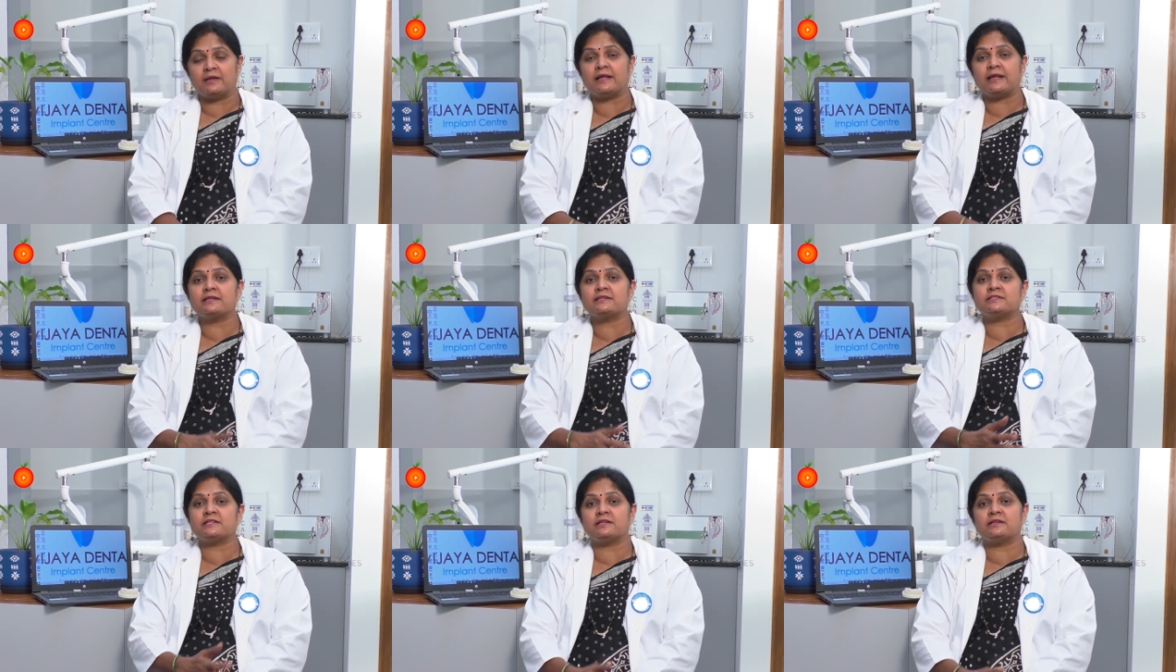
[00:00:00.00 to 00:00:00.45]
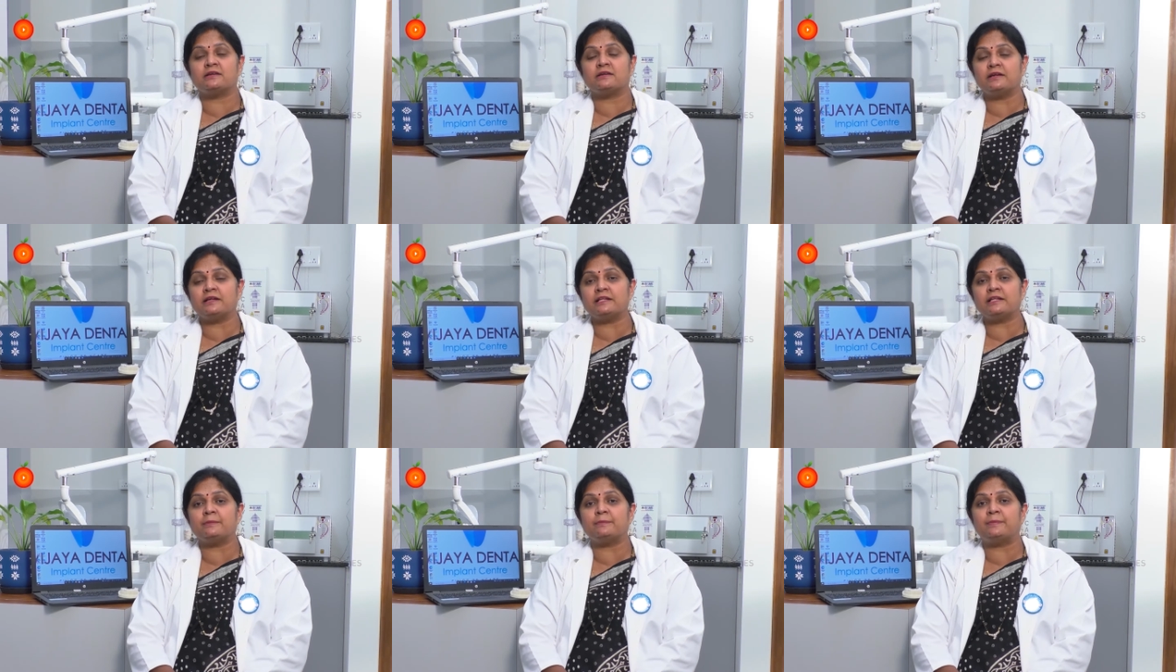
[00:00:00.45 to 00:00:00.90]
like
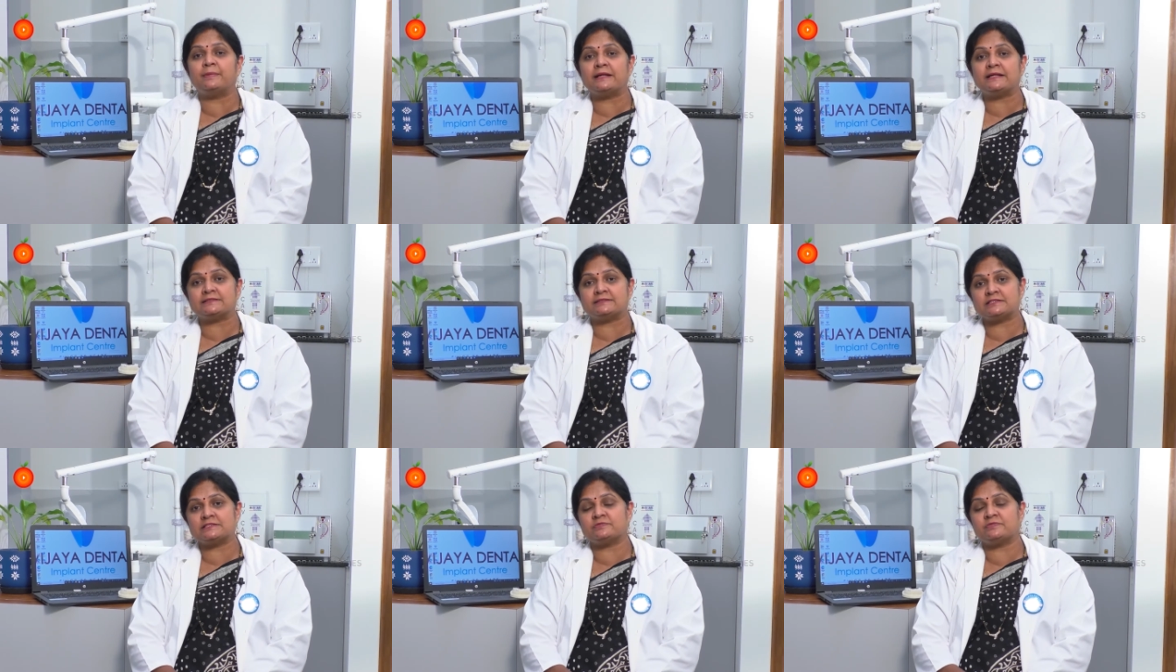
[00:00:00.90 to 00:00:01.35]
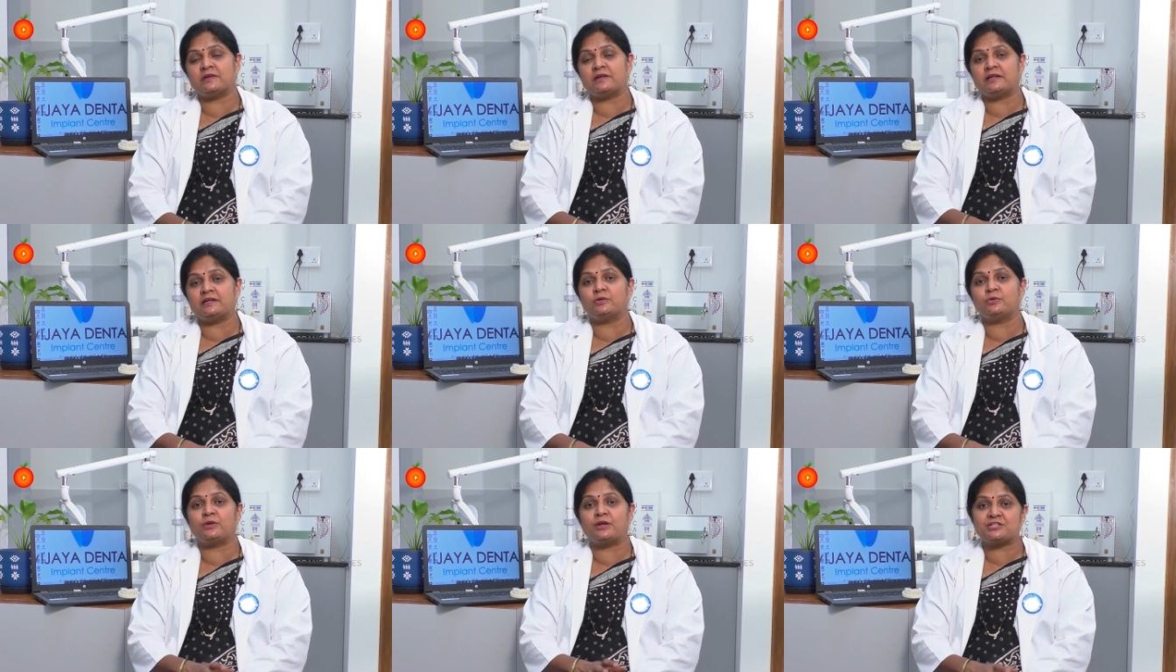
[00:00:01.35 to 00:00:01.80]
generally the braces
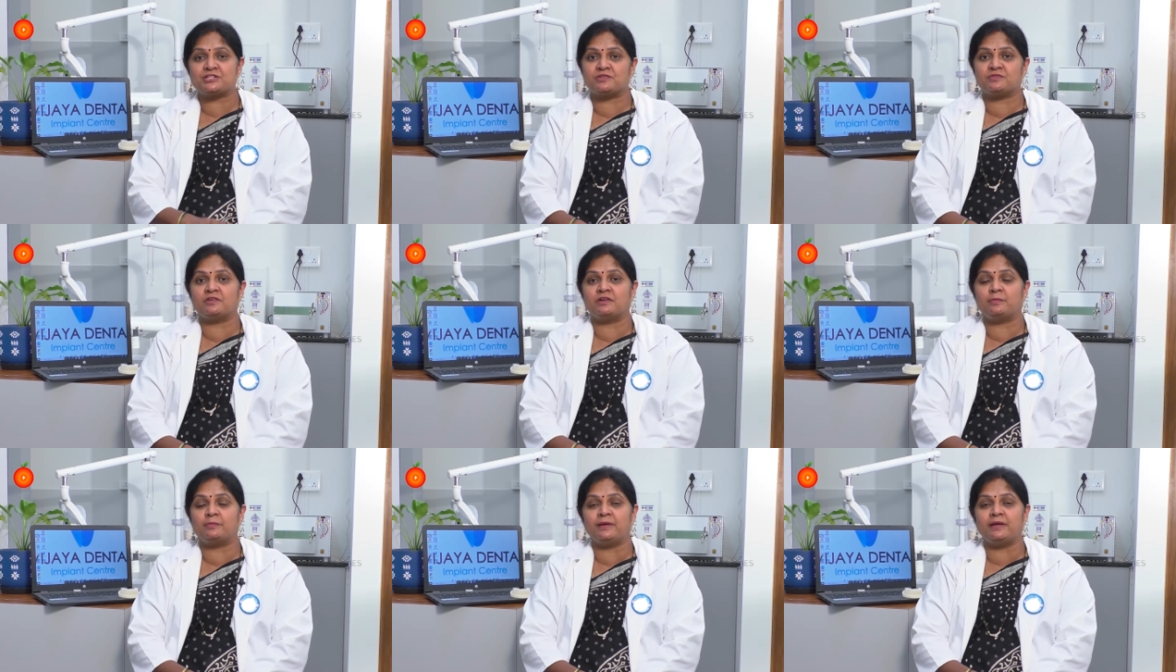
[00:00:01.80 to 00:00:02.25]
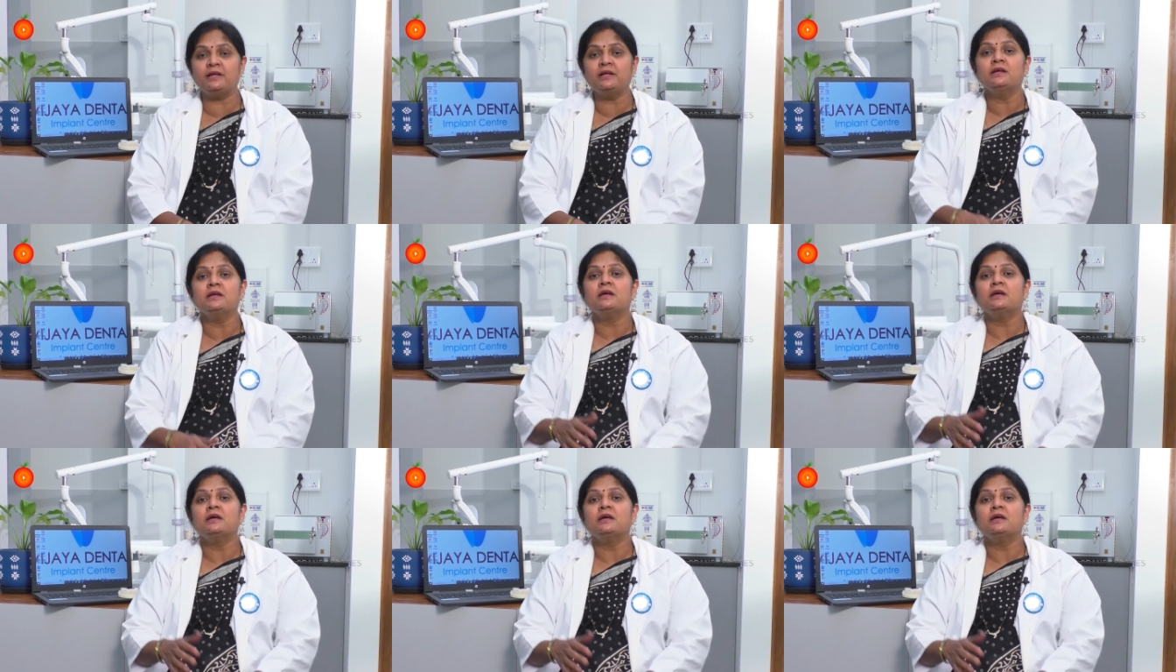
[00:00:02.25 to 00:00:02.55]
will duration will be